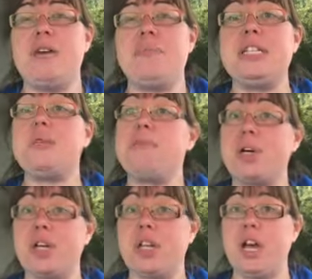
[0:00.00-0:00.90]
It's a
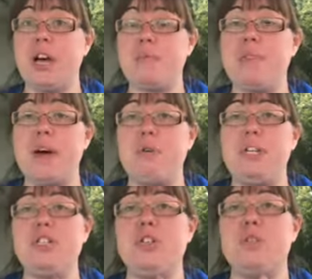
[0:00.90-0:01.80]
book club that we
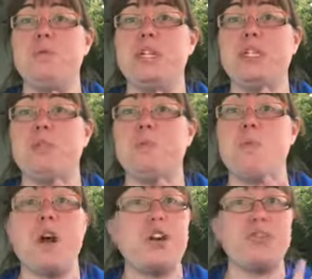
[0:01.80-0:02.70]
do with some
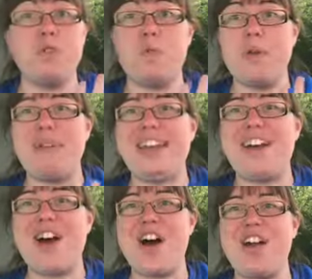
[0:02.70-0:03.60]
wonderful women
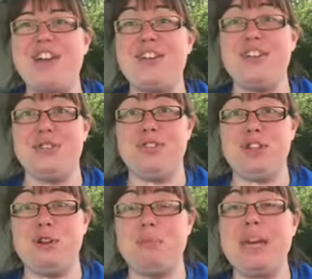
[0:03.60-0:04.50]
on
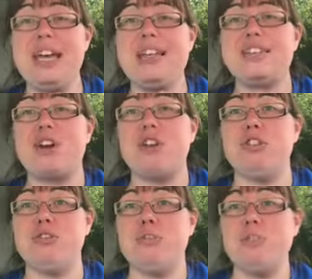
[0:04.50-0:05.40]
YouTube. It's called
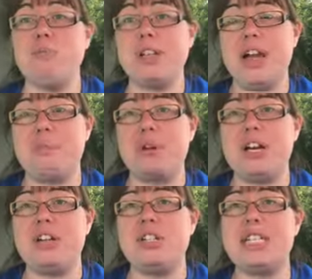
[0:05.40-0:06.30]
YouTube
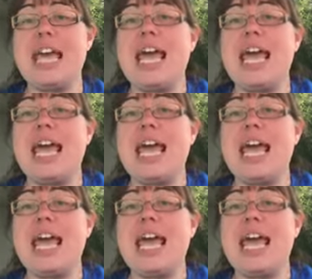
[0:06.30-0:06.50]
Collaborators.